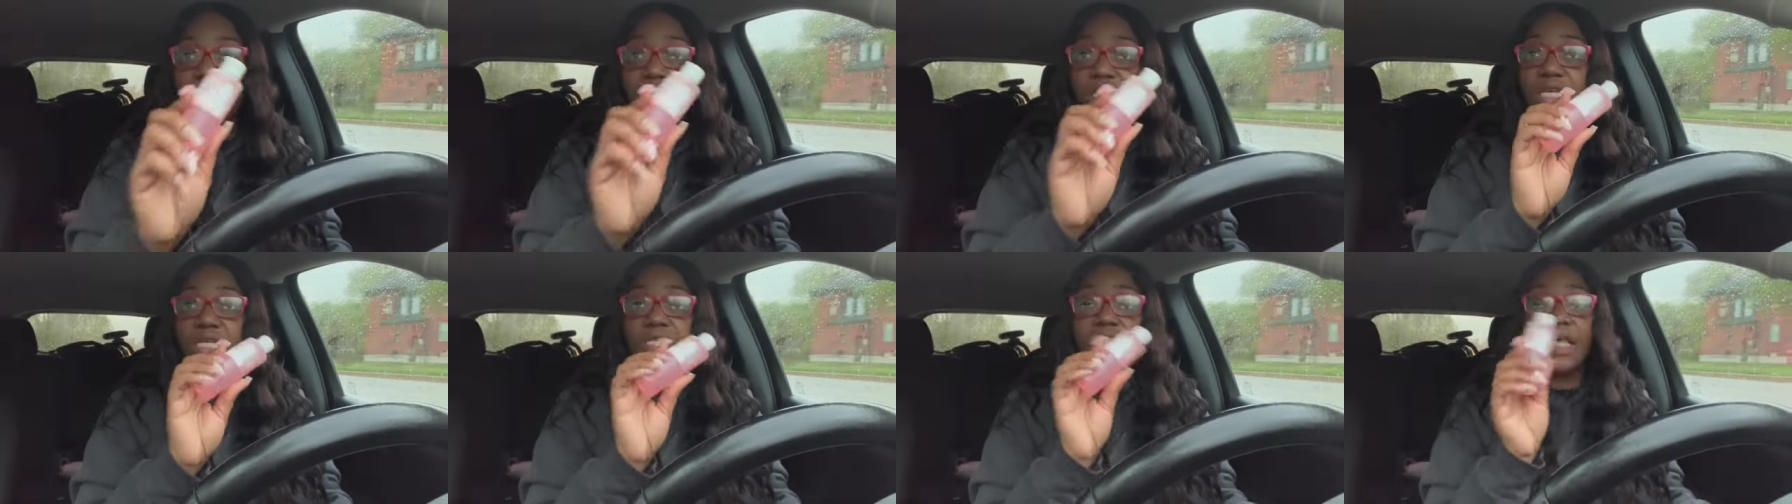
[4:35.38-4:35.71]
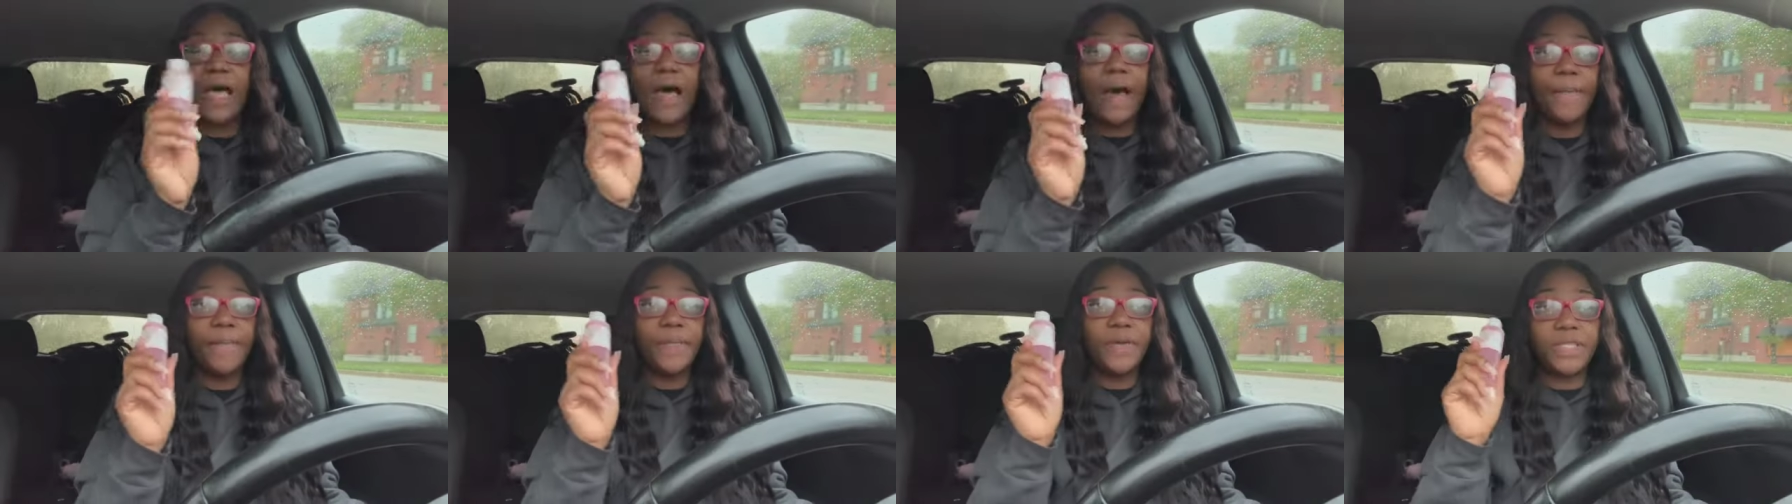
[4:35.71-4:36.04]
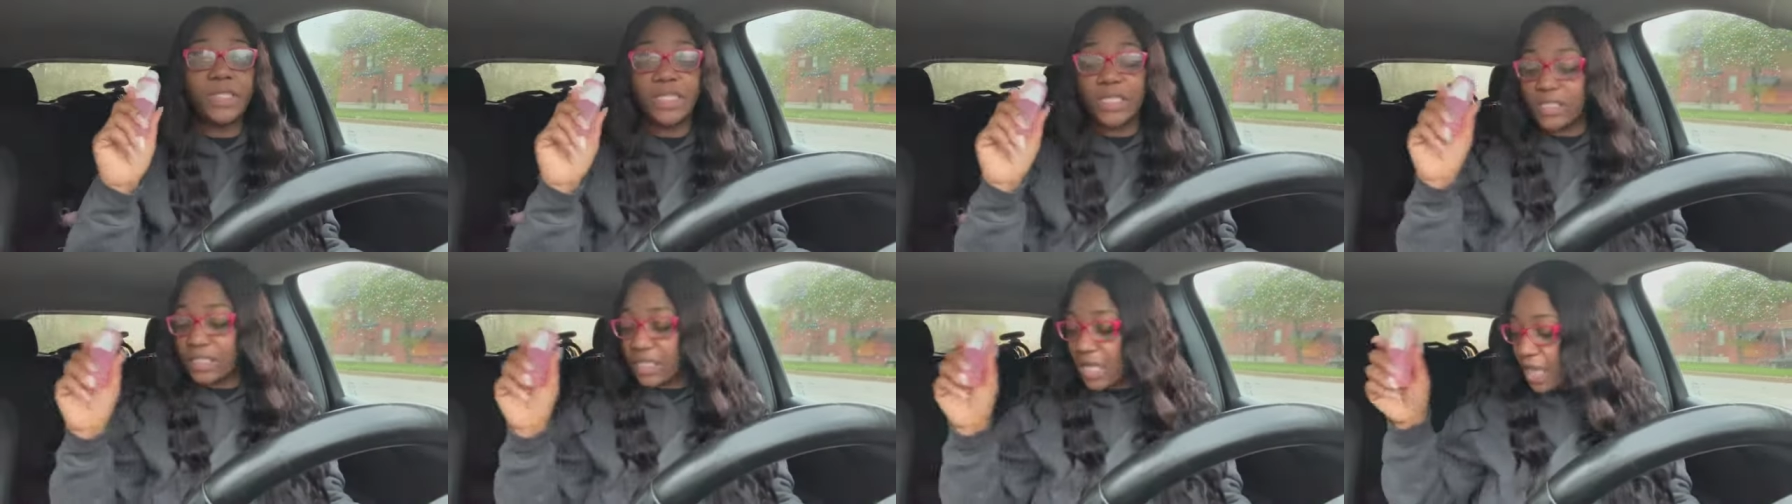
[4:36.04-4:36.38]
Just I put
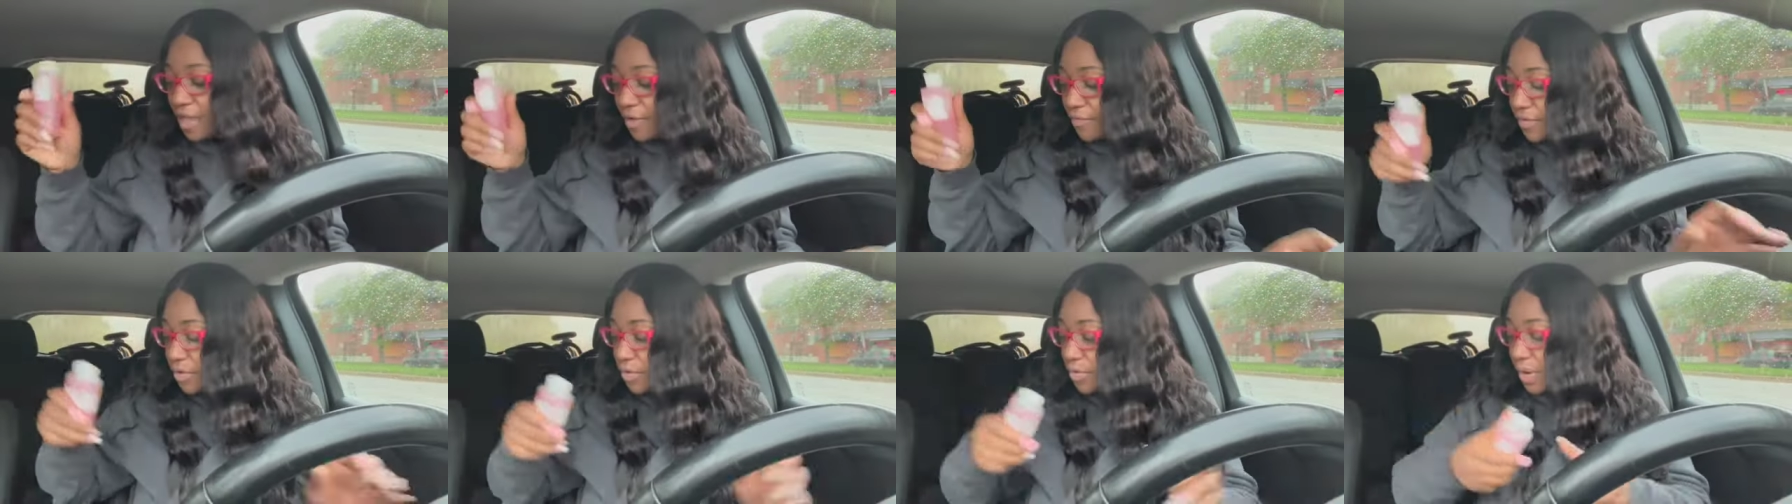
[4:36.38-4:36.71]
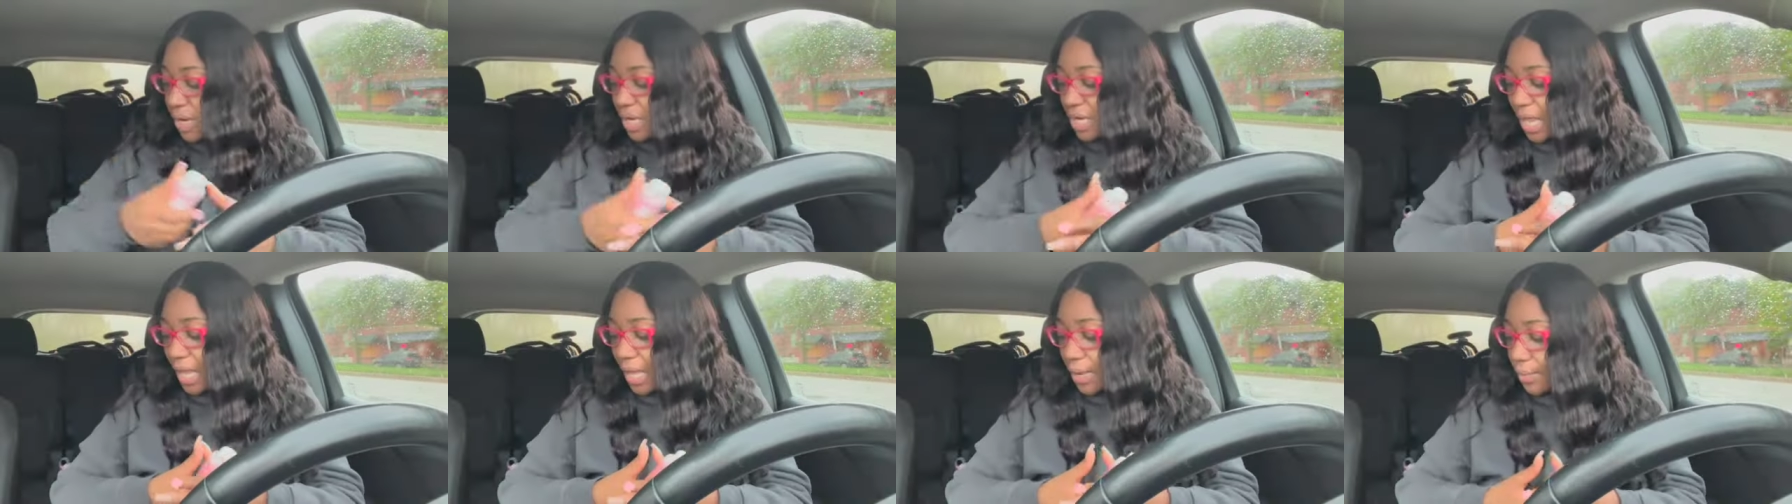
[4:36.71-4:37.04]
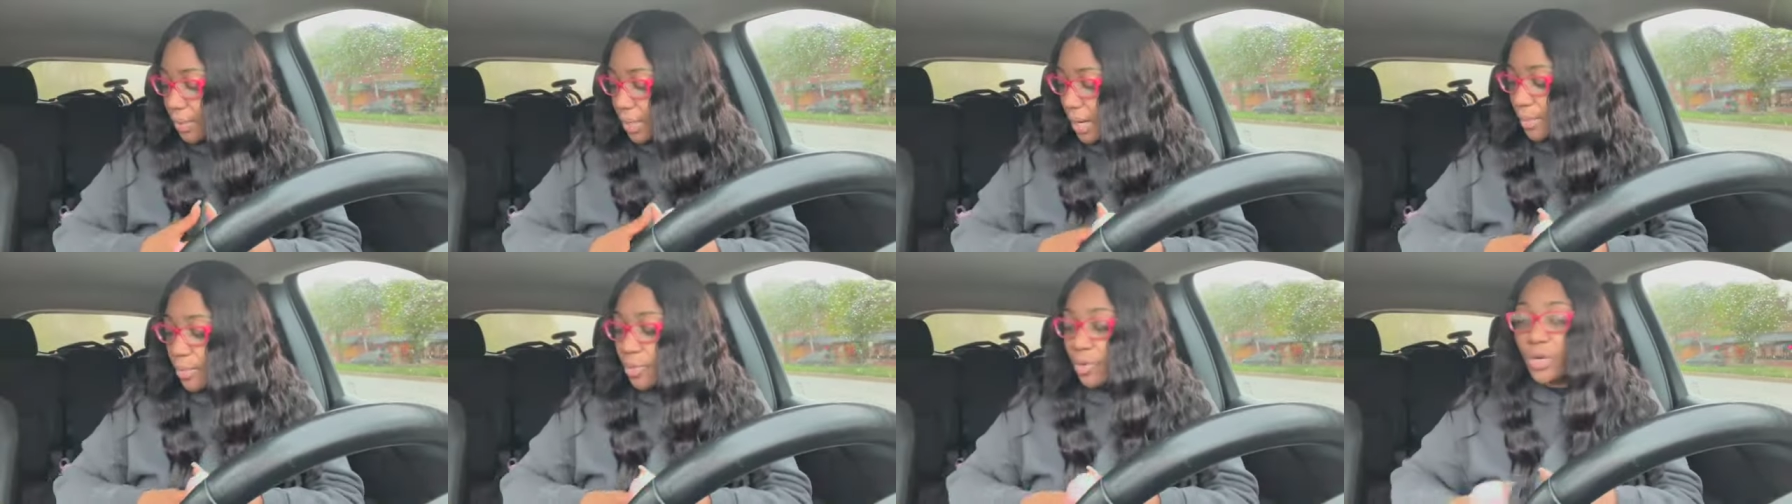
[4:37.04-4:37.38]
this everywhere, like
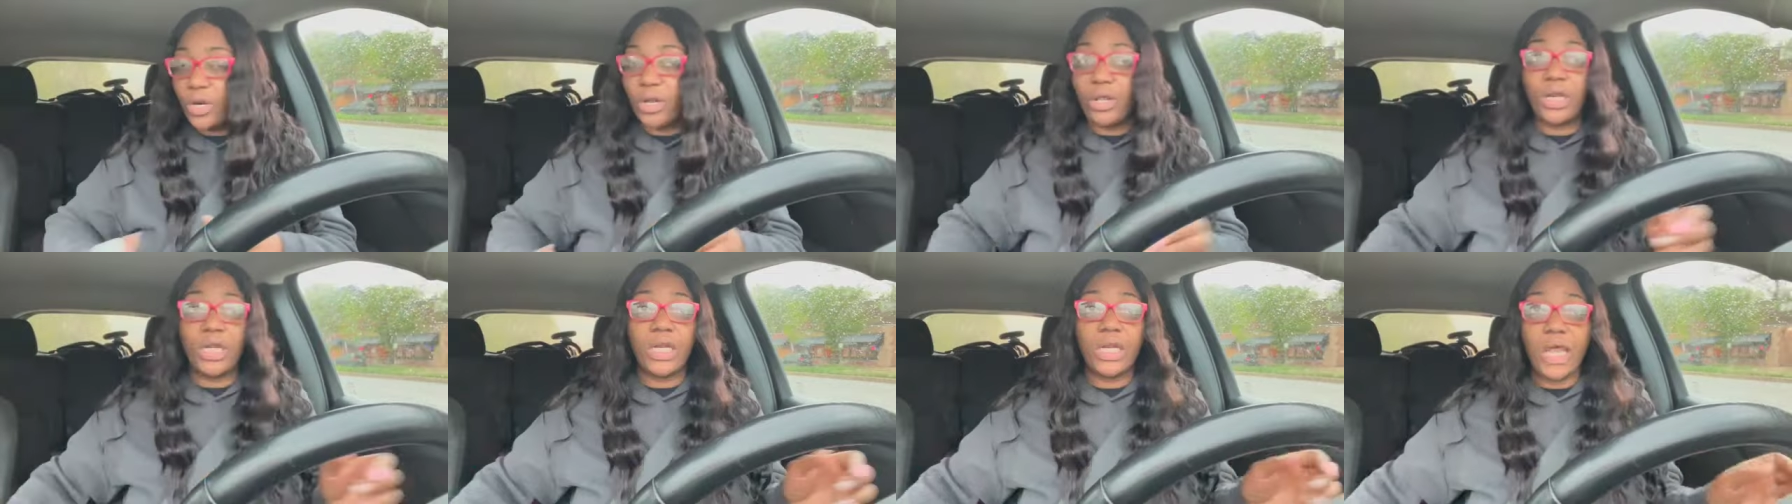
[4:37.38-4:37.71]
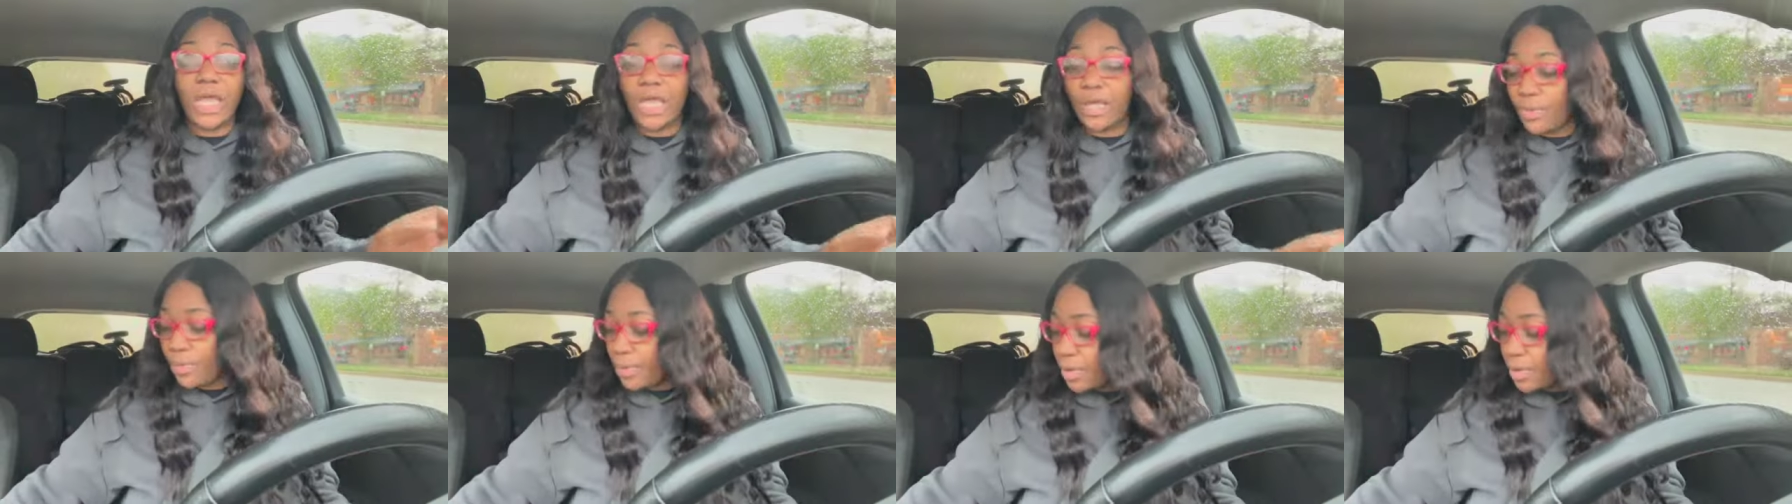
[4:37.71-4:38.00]
when I'm going on a date